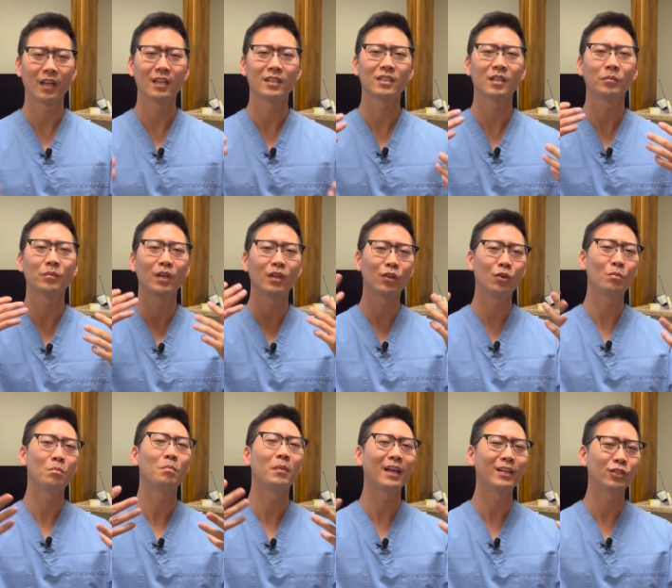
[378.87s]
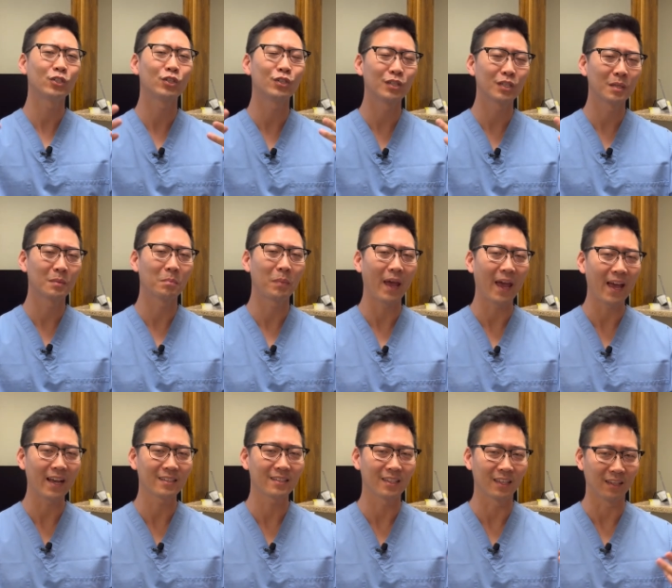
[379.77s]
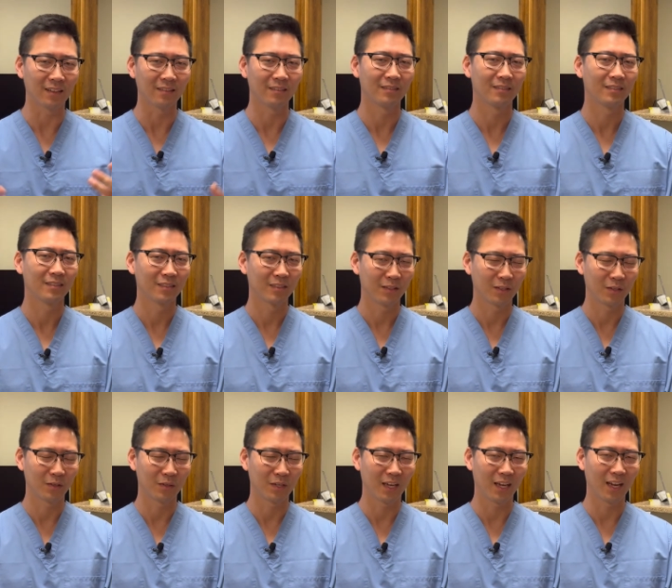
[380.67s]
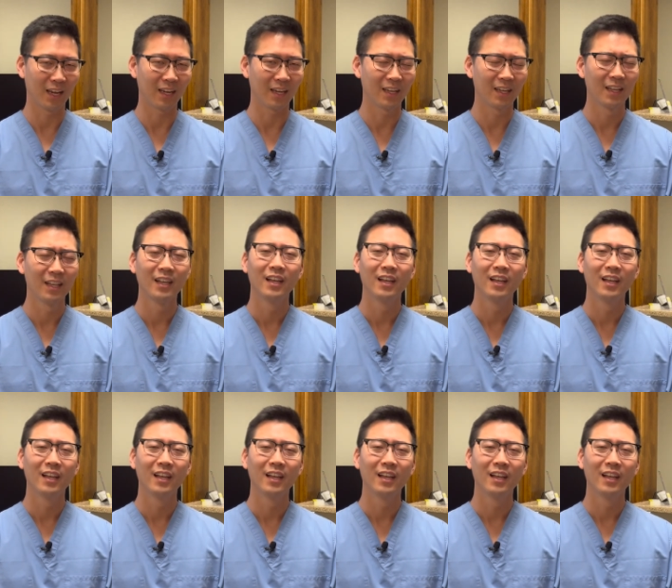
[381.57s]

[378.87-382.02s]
It's something you mentioned in passing, okay?